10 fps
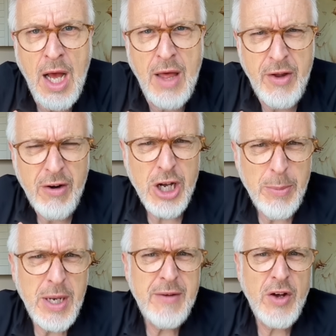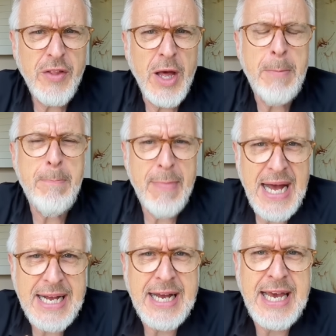There are a couple of other
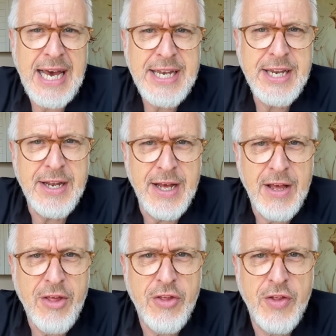MAGA candidates